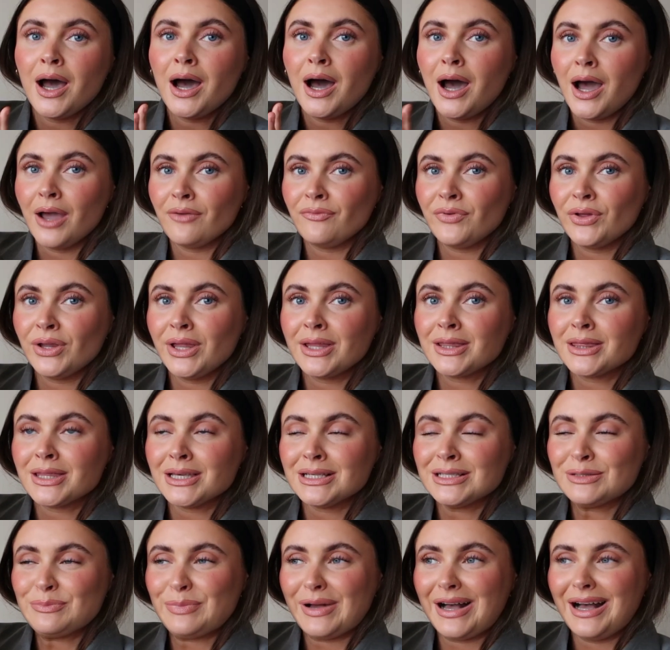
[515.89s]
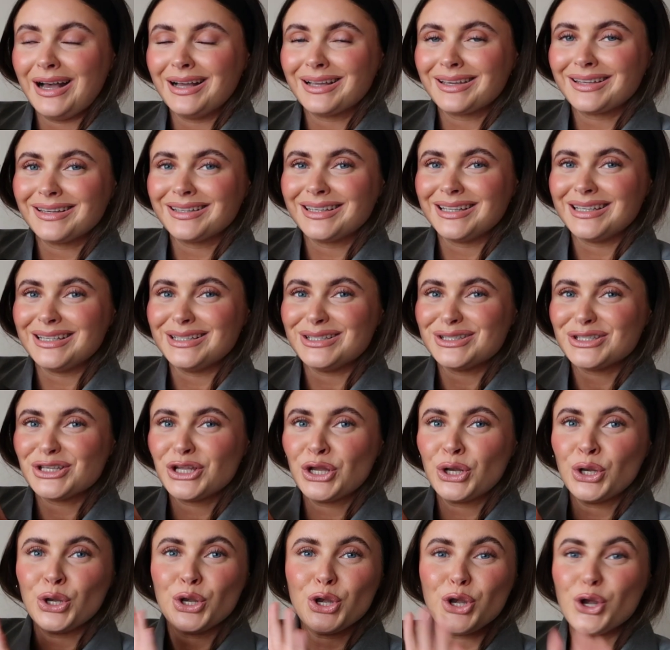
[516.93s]
I feel like this bag needs
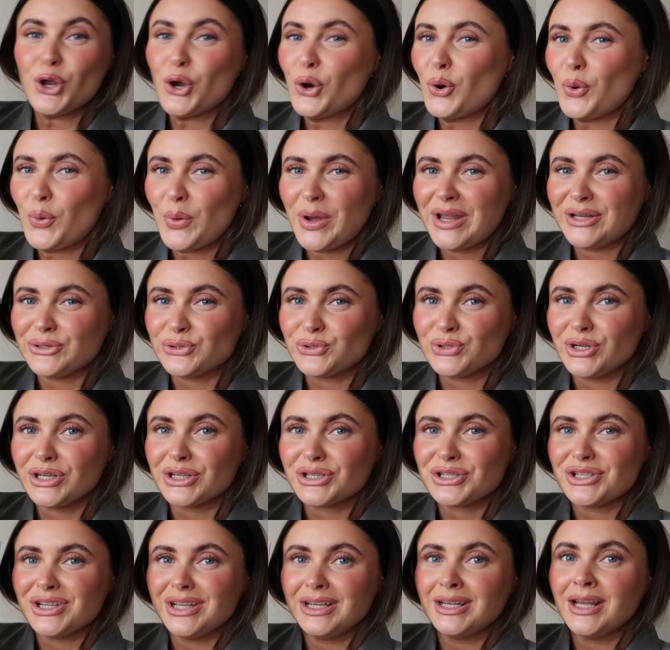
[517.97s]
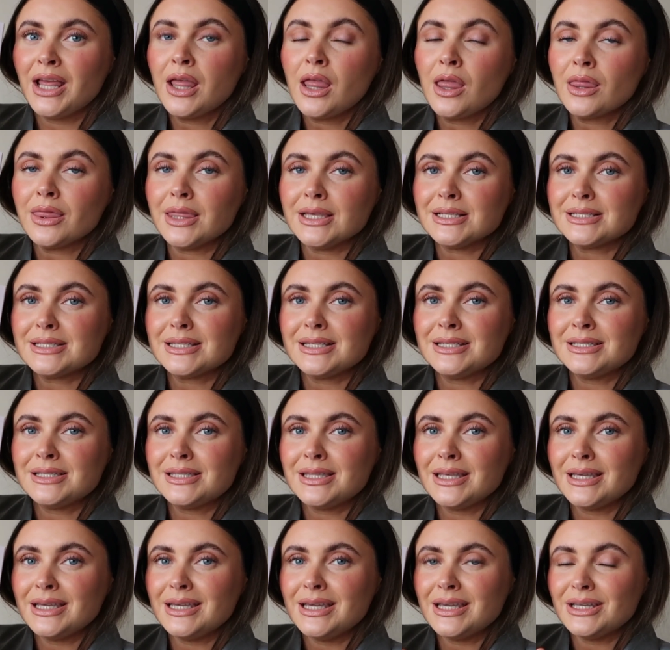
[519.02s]
no introduction. This is
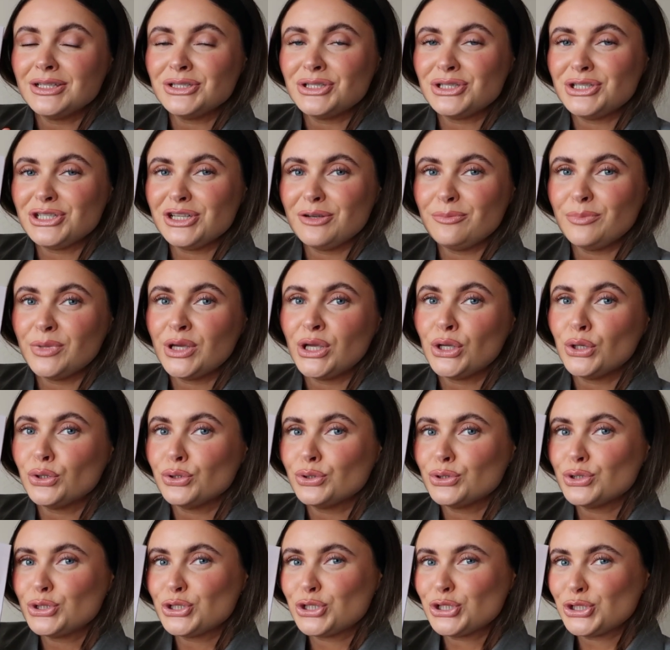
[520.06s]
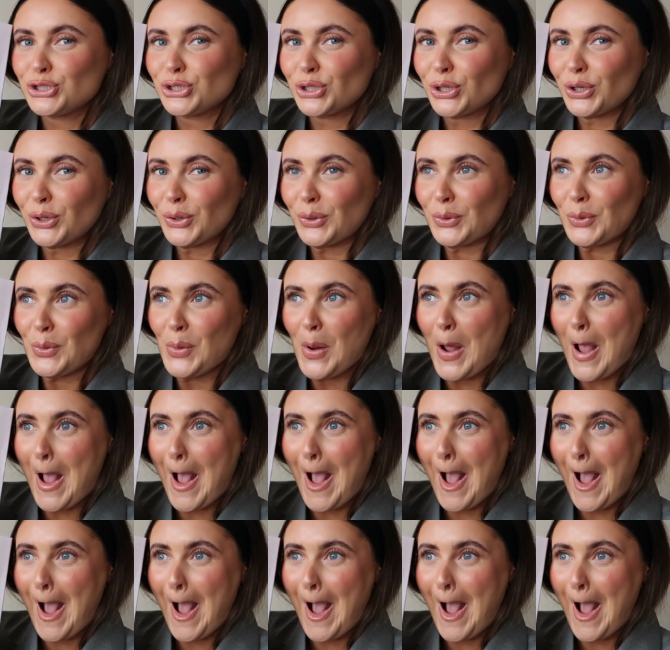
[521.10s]
the Jimmy Choo.